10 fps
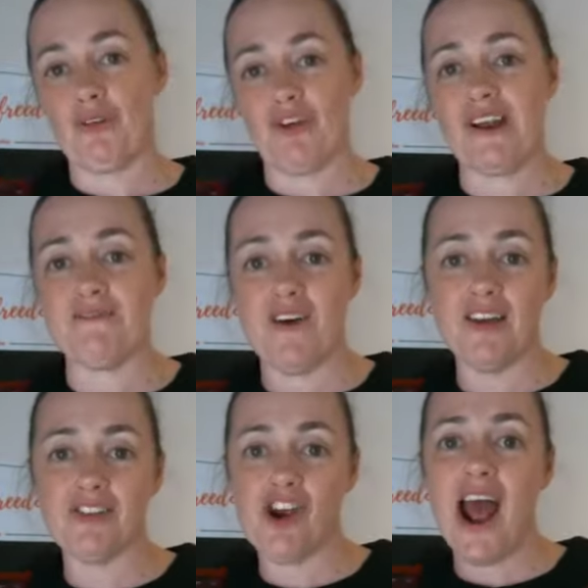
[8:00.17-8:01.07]
Freedom
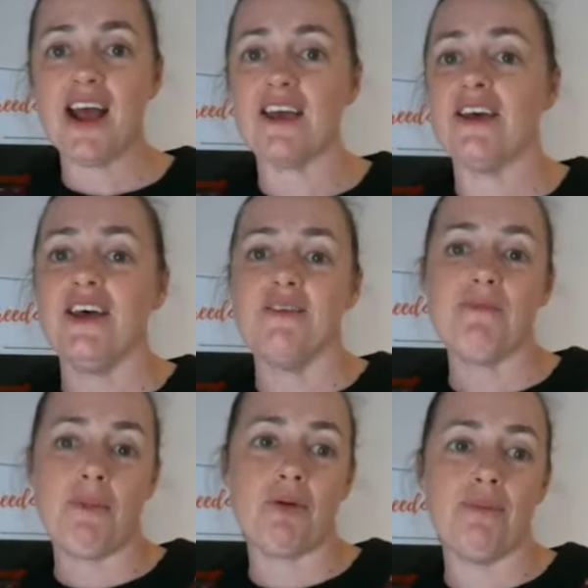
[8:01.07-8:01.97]
Fast Track,
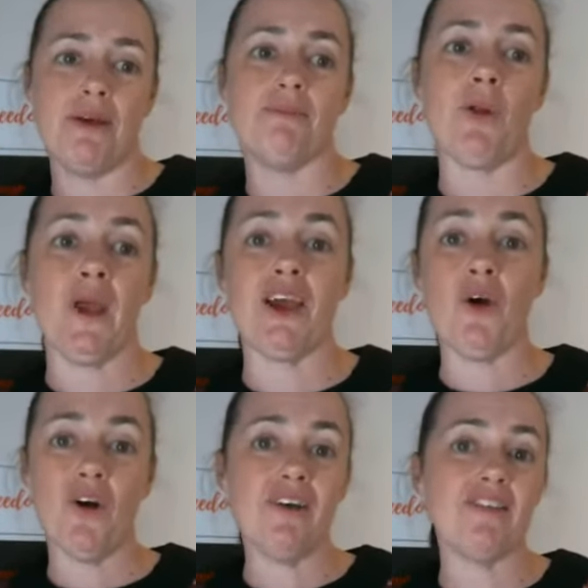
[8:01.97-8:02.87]
my premium blogging
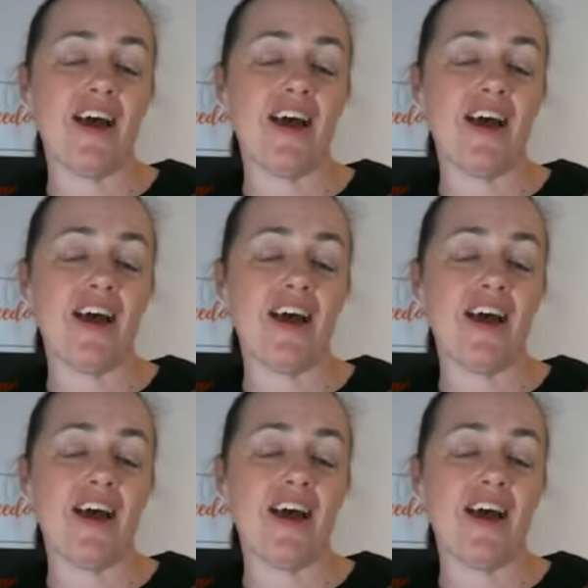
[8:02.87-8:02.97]
course